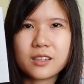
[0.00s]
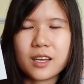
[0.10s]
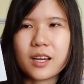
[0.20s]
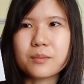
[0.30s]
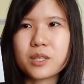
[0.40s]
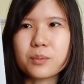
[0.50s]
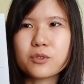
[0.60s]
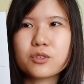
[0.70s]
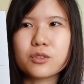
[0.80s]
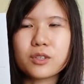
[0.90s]
Like, I'm
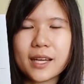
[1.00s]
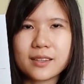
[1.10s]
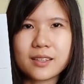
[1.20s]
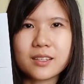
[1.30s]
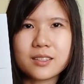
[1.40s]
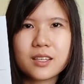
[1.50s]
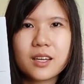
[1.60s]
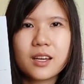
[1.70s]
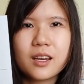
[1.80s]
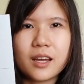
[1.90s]
supposed to look at this
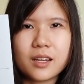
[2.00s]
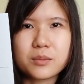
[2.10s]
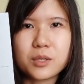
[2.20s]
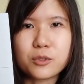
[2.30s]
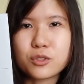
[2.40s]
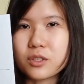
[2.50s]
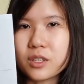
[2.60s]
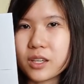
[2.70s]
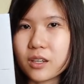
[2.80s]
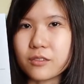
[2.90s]
and I'm supposed to
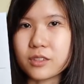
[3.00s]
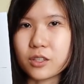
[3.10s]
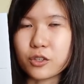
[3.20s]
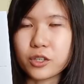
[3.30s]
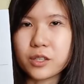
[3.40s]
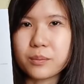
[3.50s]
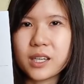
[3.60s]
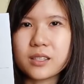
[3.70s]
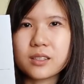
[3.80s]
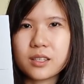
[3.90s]
think of the acronym,
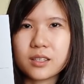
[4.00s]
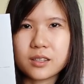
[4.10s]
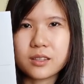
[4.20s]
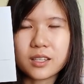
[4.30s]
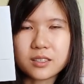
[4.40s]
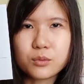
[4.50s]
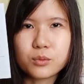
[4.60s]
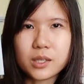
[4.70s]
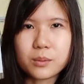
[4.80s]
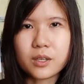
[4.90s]
but it doesn't
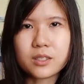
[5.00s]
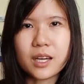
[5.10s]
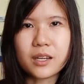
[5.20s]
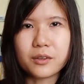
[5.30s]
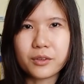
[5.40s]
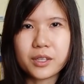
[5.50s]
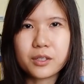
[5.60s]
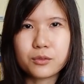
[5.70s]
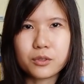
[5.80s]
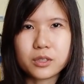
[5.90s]
work because I already
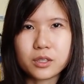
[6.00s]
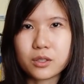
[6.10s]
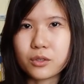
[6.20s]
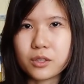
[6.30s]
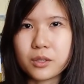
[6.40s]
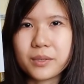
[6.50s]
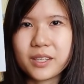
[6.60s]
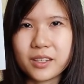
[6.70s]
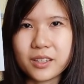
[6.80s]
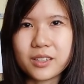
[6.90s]
wrote the acronym
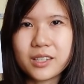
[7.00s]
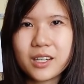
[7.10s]
here.